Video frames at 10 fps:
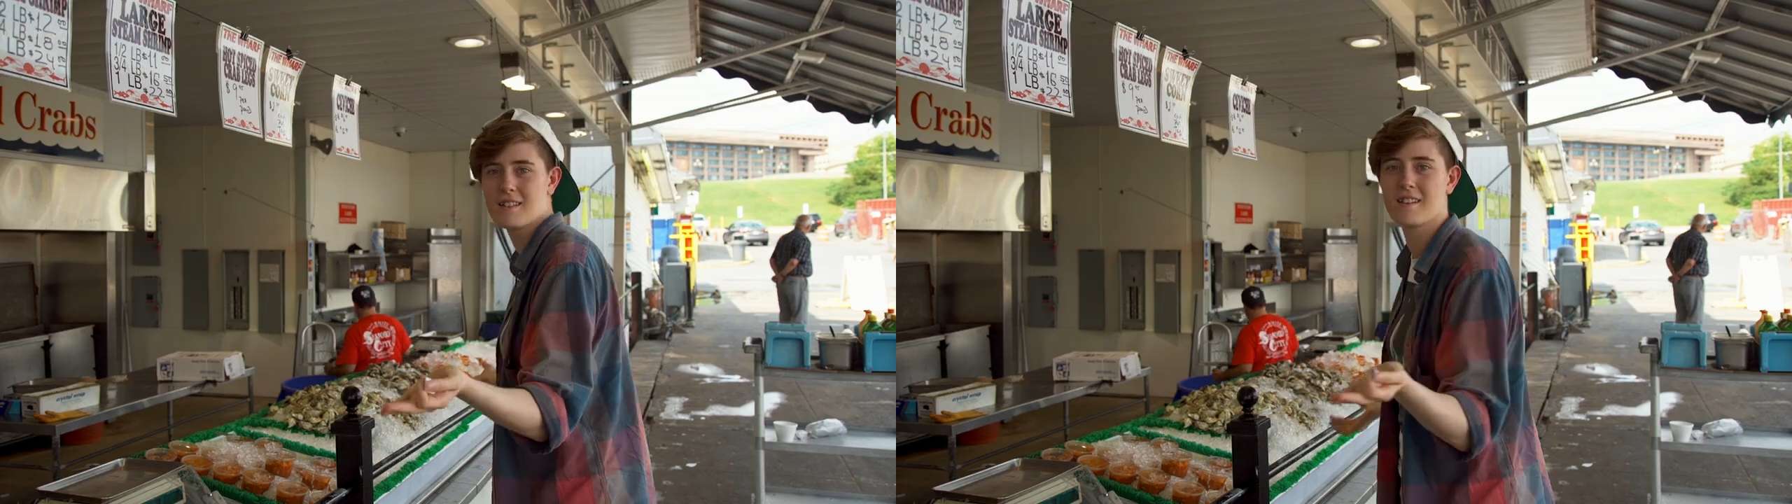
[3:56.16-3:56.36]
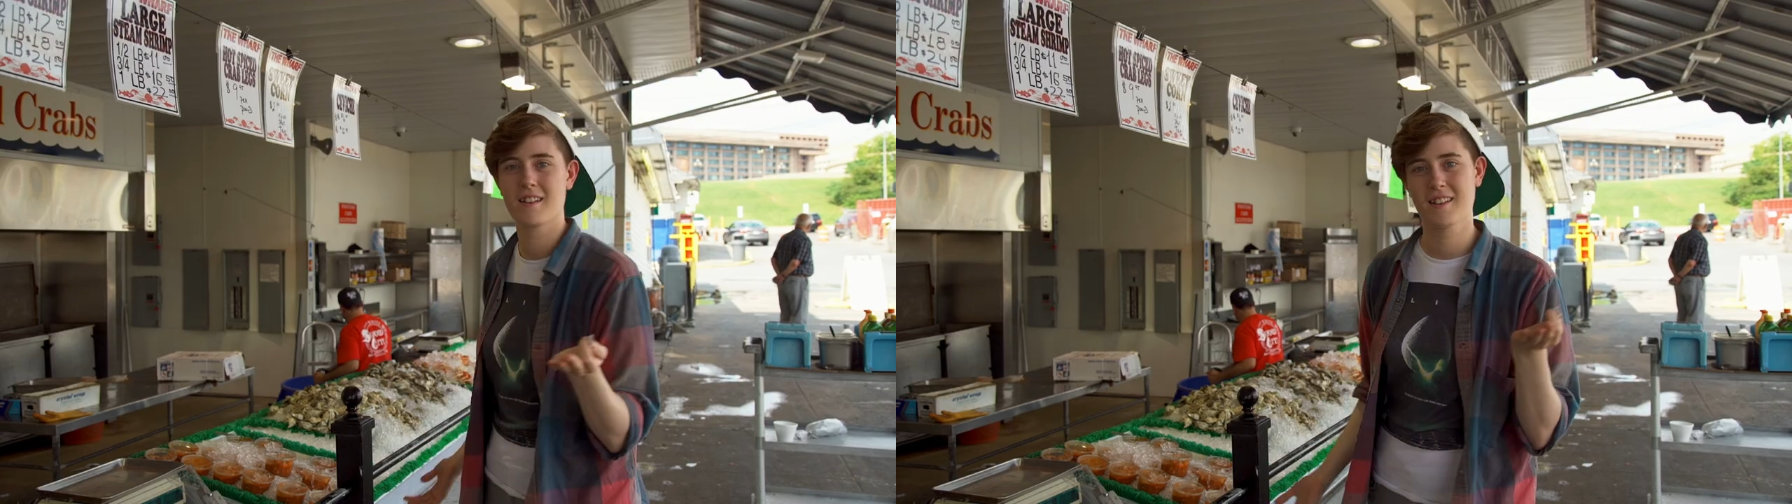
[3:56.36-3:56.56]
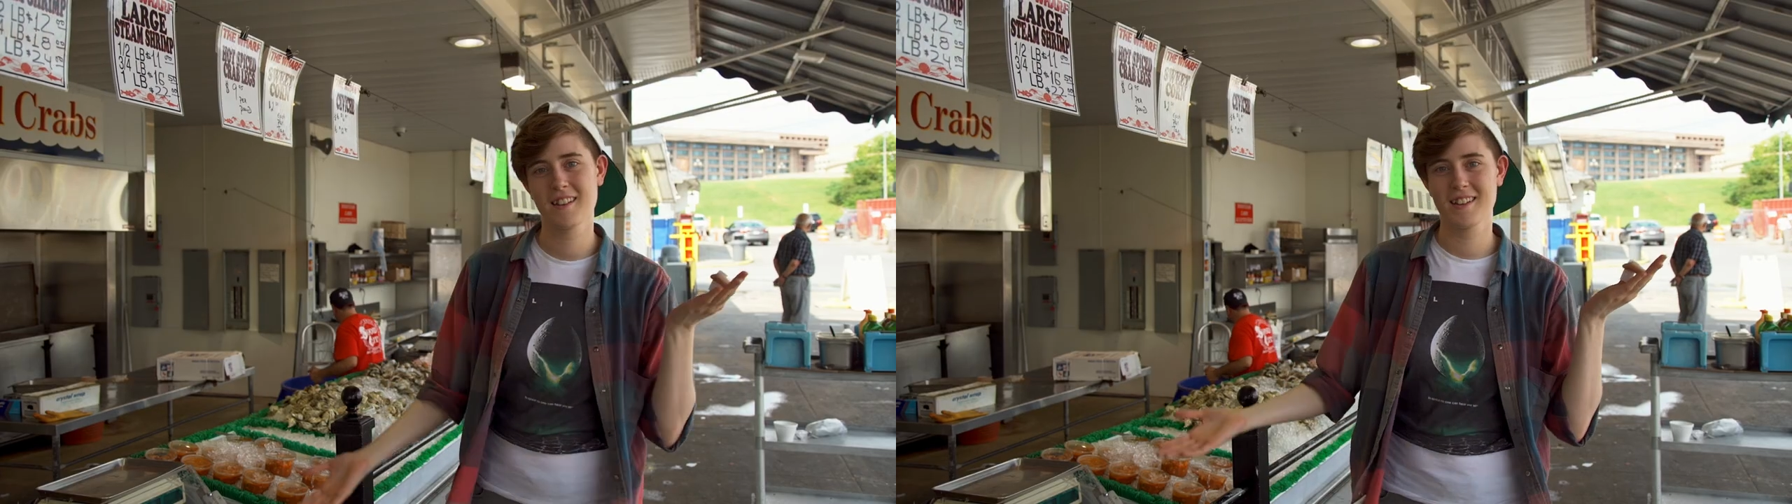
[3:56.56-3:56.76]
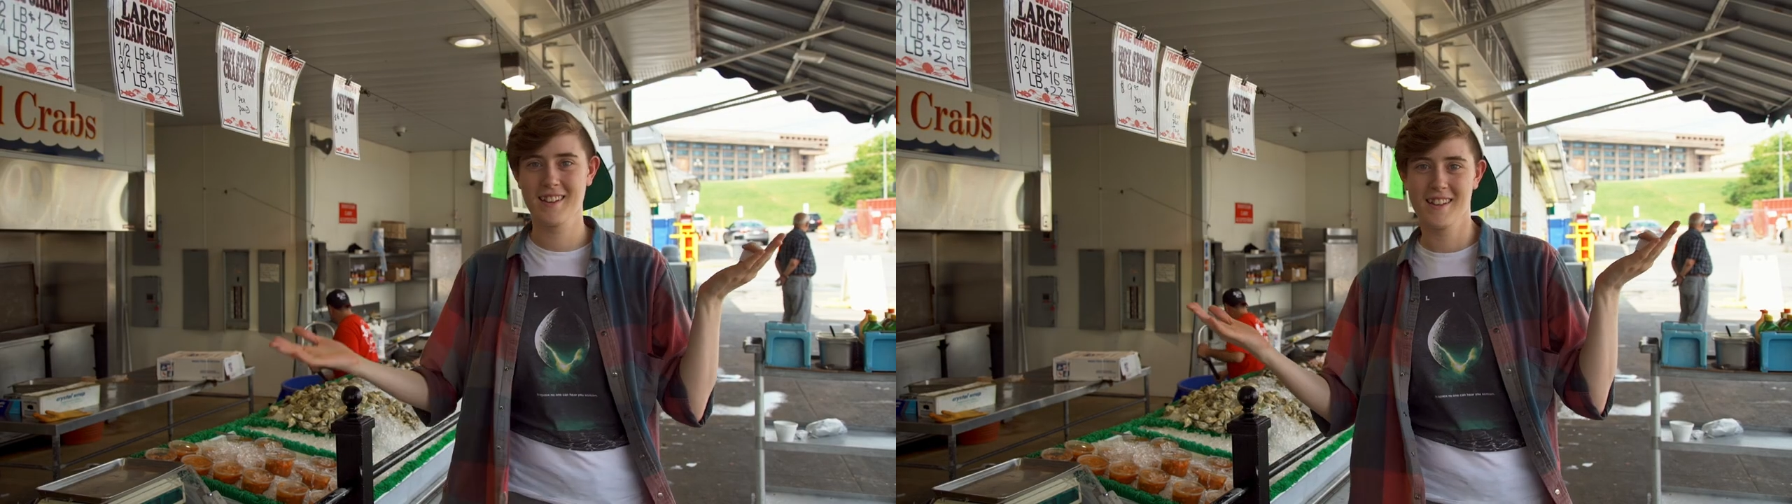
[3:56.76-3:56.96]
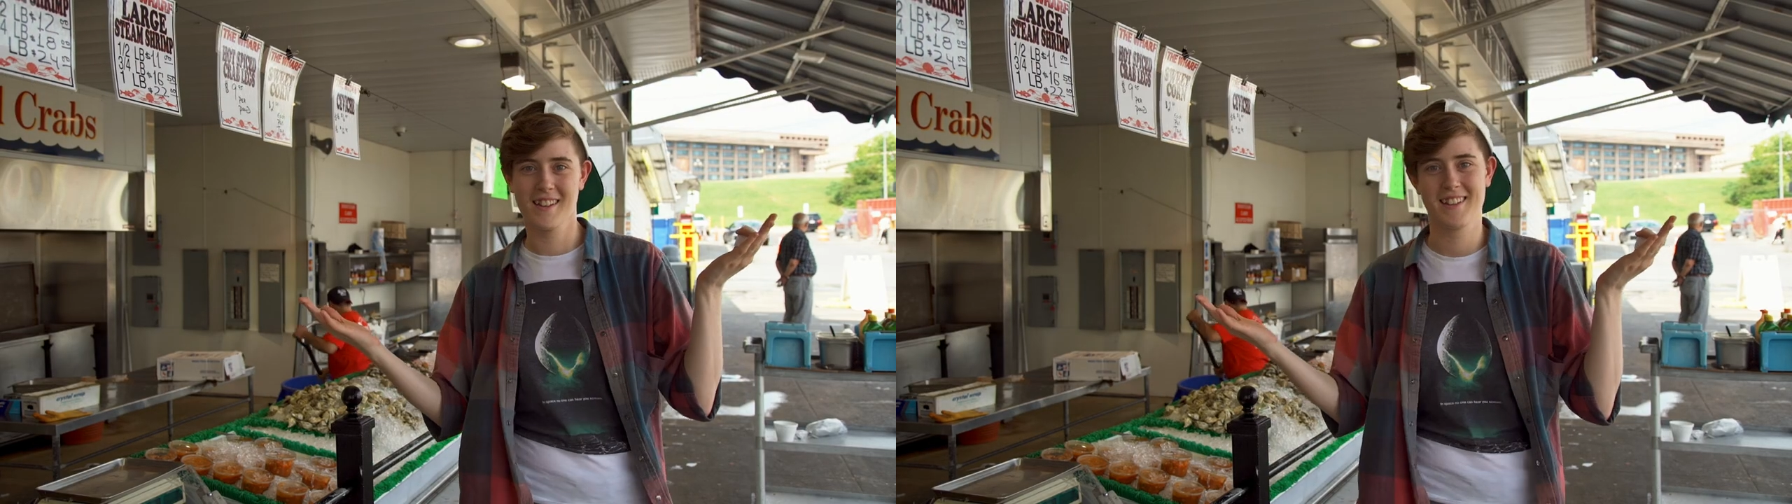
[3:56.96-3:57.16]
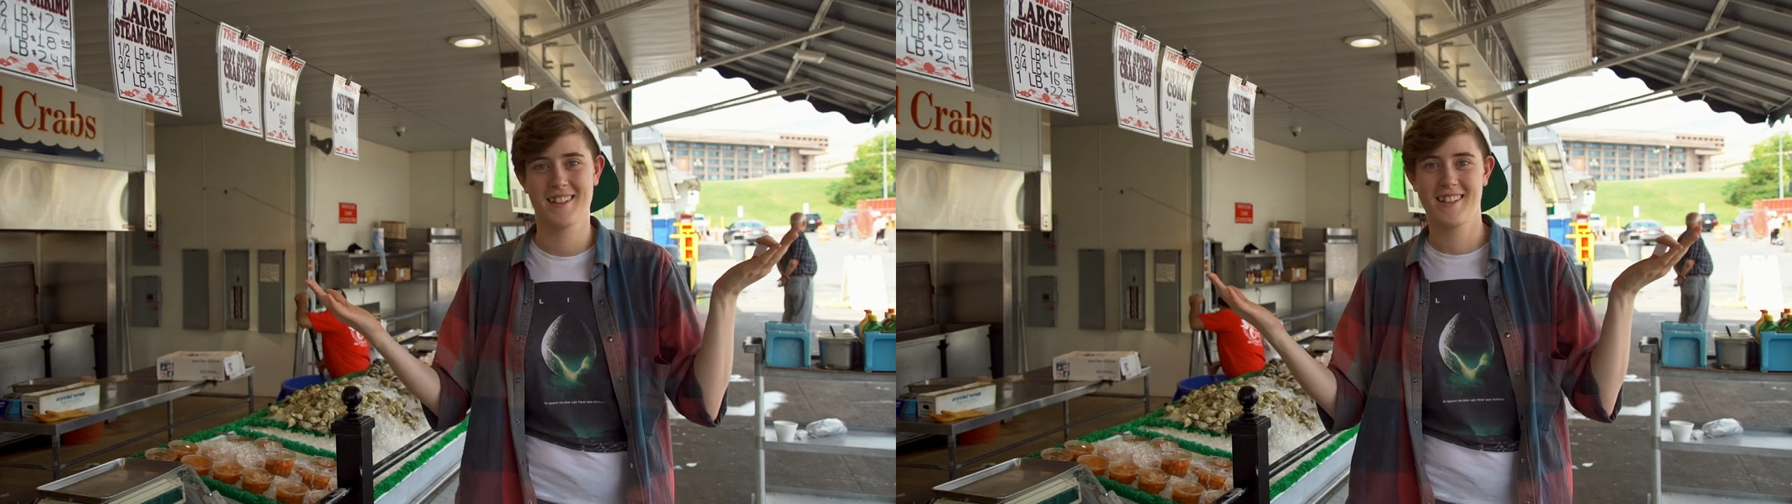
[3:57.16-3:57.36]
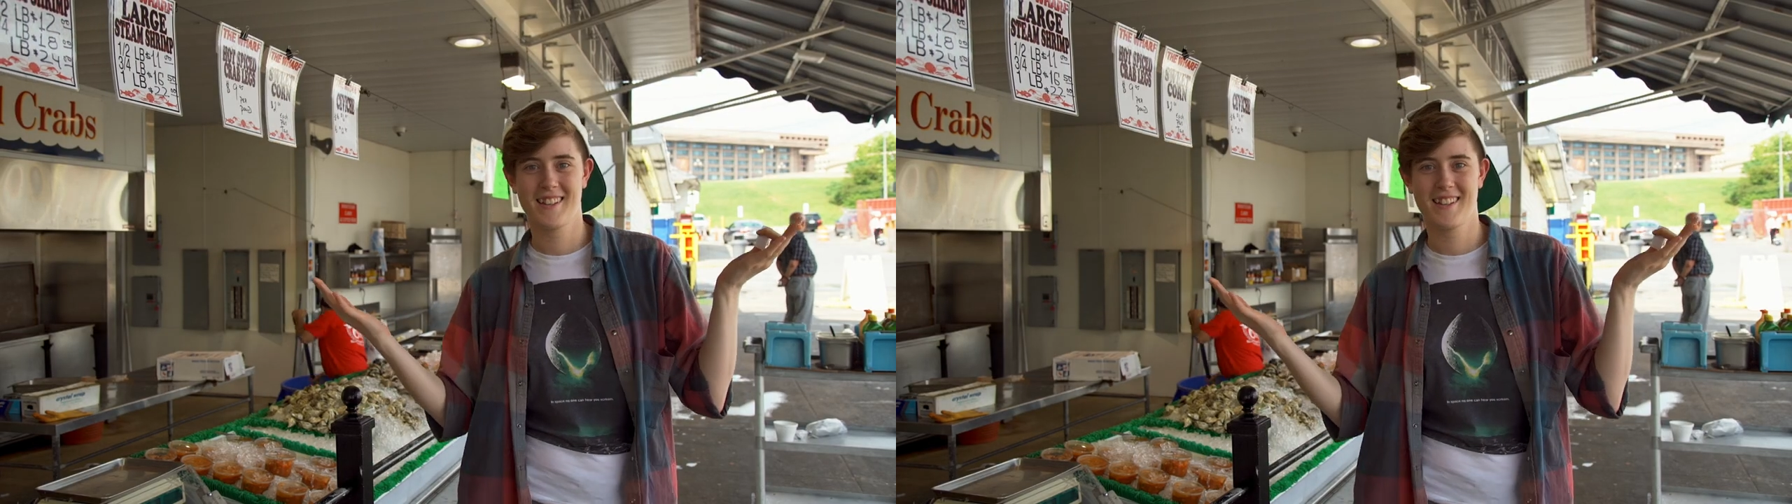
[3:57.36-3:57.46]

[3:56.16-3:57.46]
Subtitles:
Most days. You